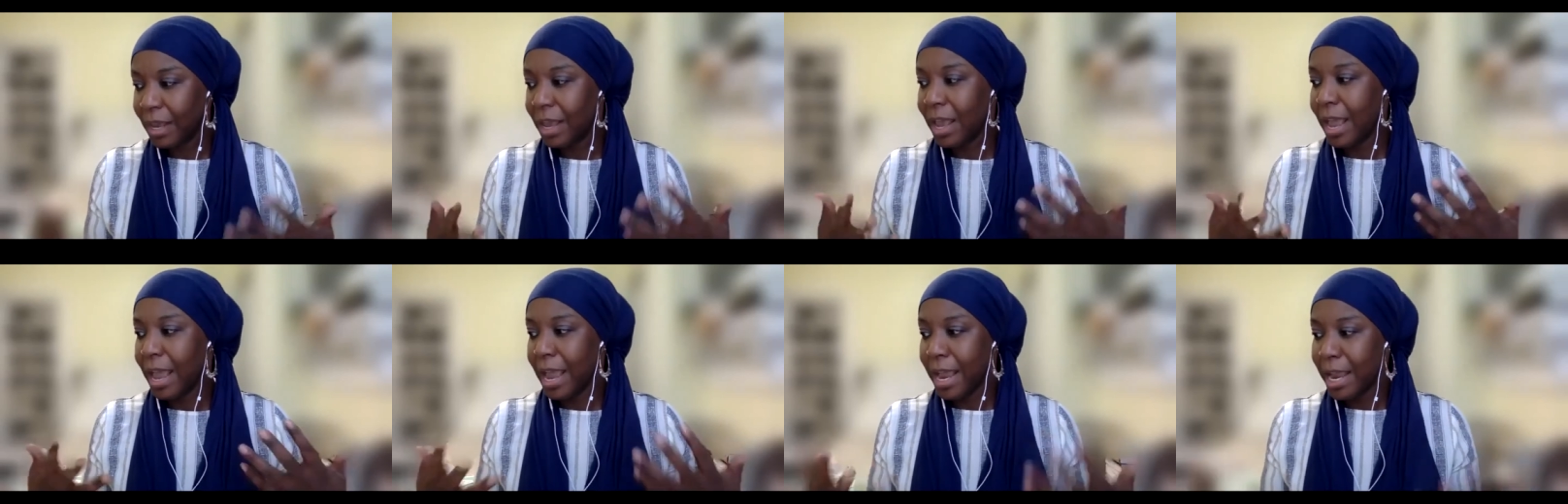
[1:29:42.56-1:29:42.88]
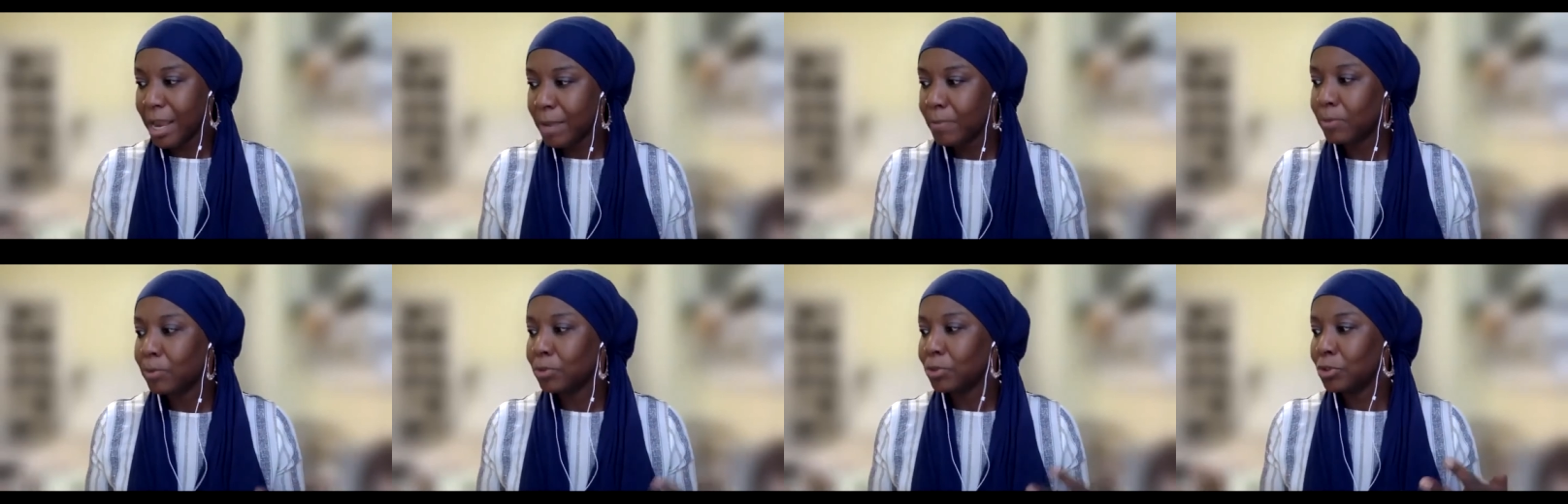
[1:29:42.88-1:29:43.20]

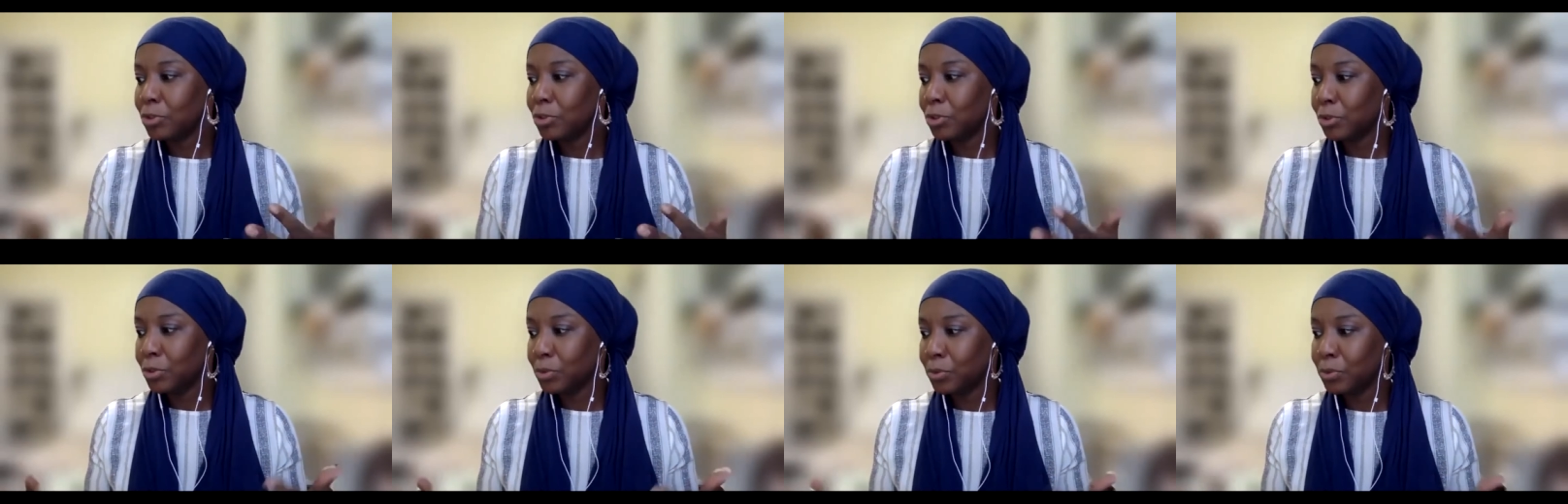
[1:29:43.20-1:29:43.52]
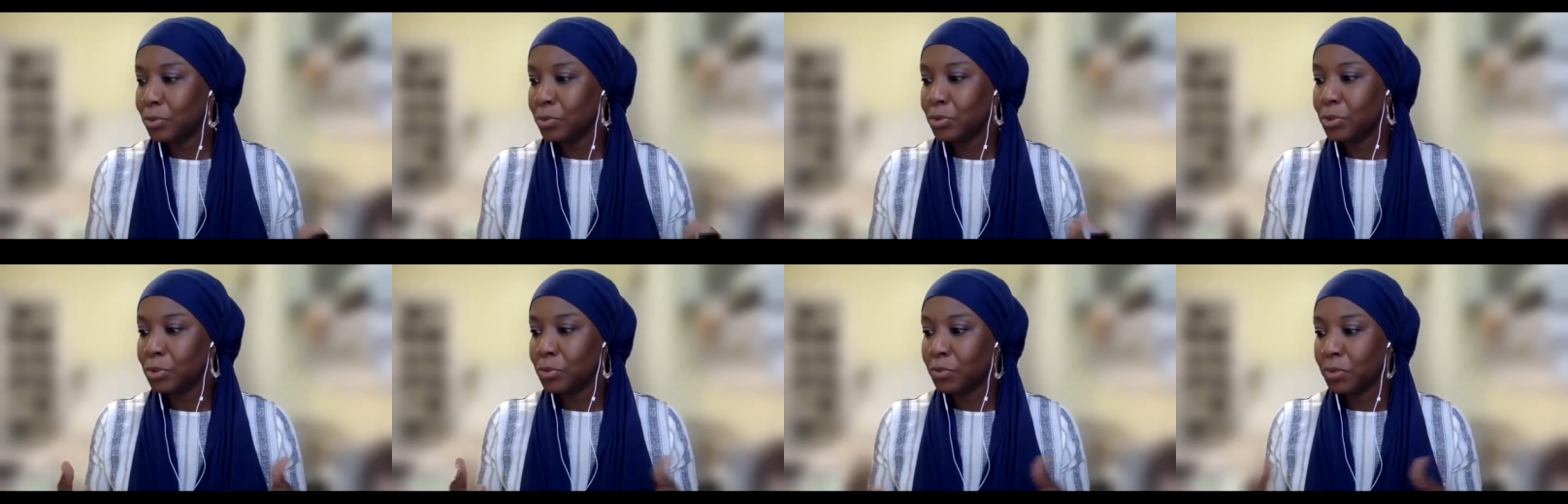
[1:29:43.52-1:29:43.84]
able
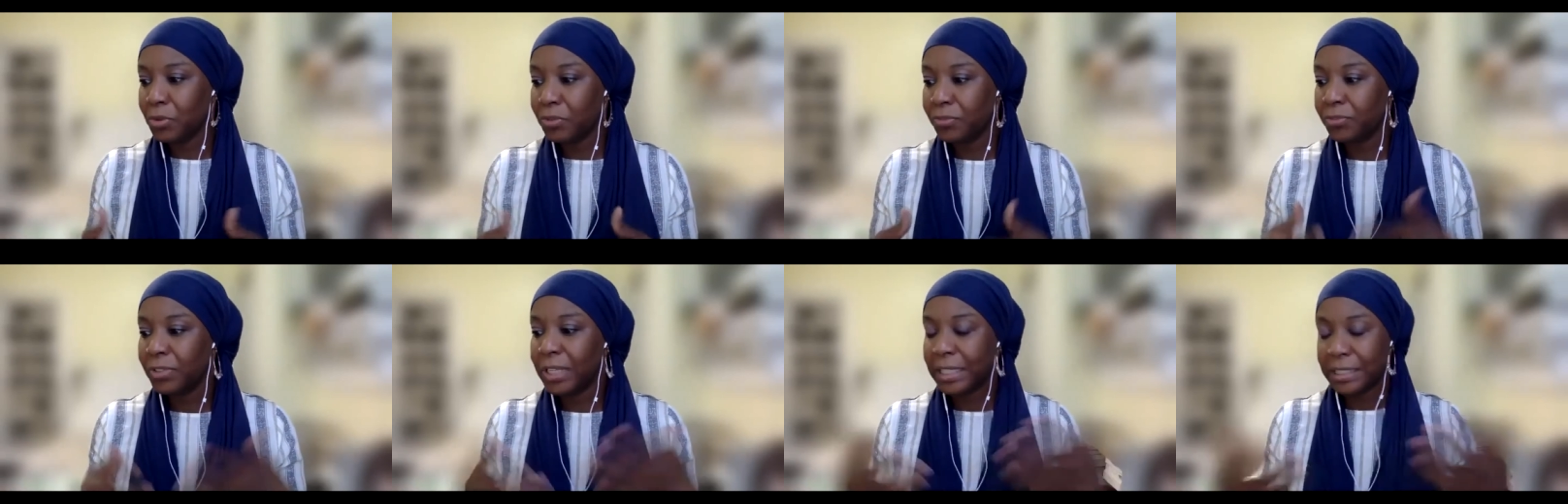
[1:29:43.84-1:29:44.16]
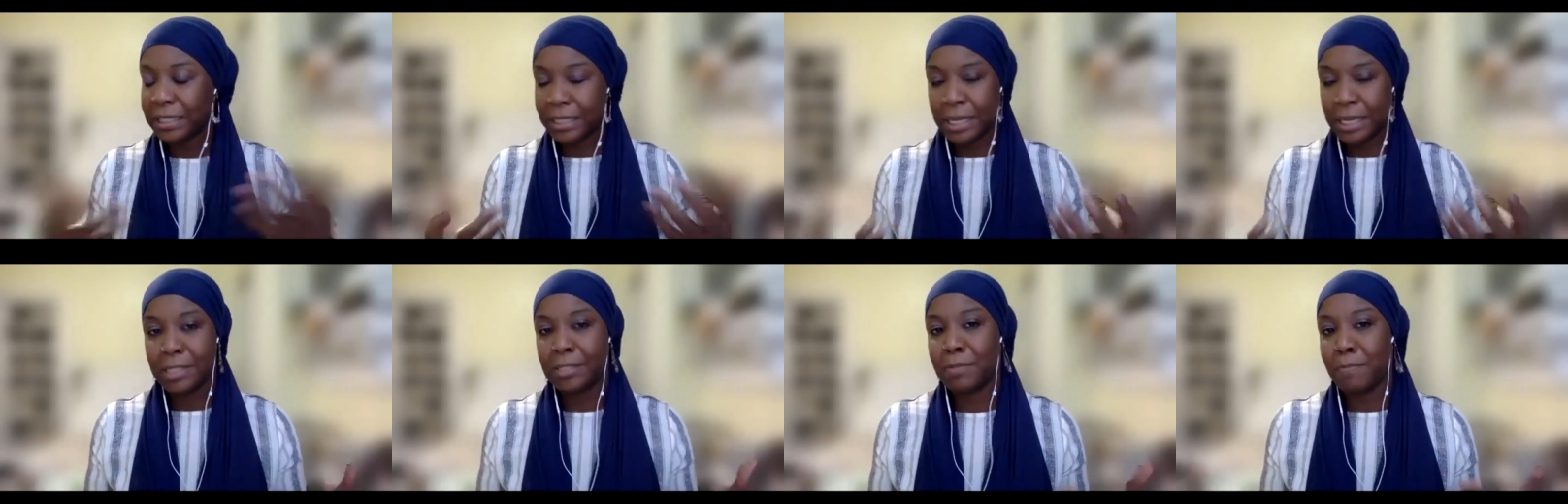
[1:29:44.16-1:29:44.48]
to
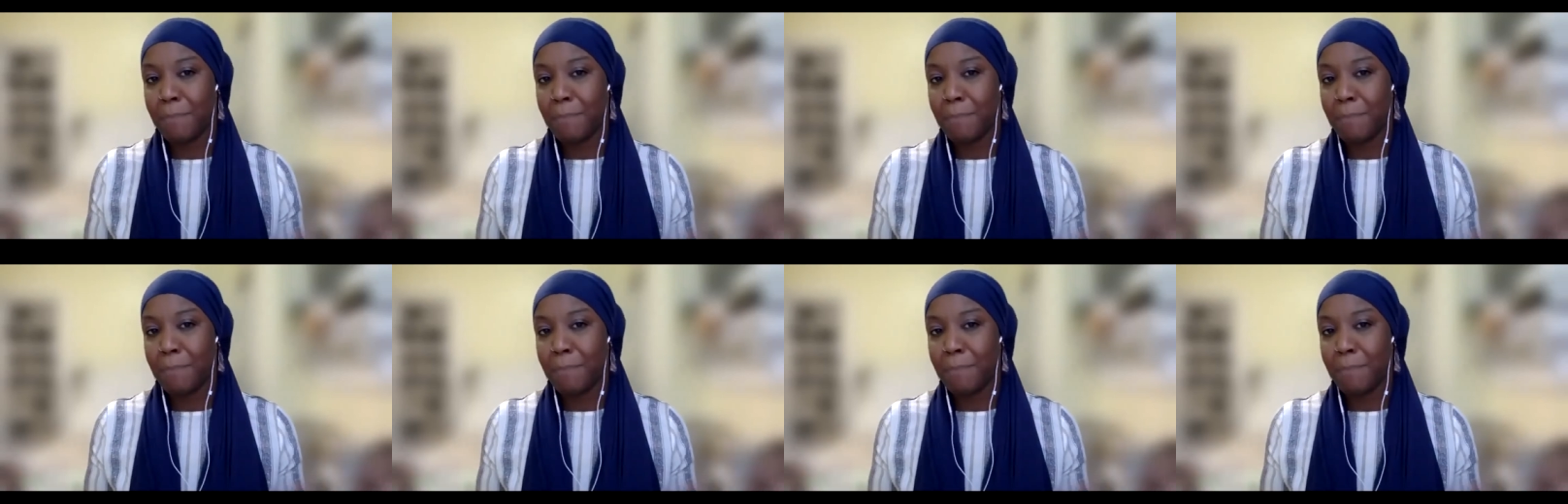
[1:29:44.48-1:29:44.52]
reflect His